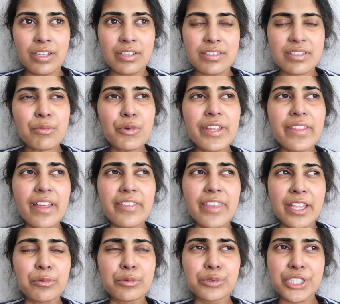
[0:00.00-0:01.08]
somewhere that
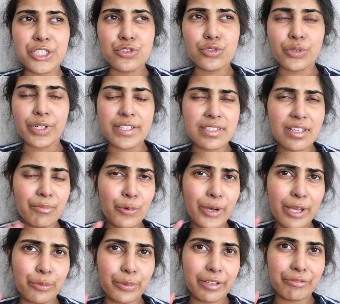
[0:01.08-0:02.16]
they will enjoy,
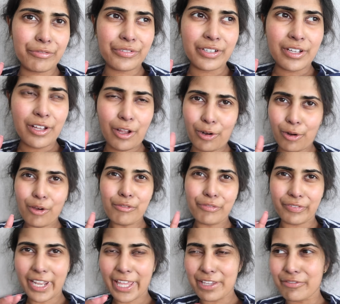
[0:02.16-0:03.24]
somewhere with a lot of
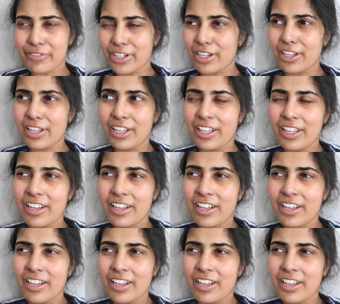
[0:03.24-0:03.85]
flavour.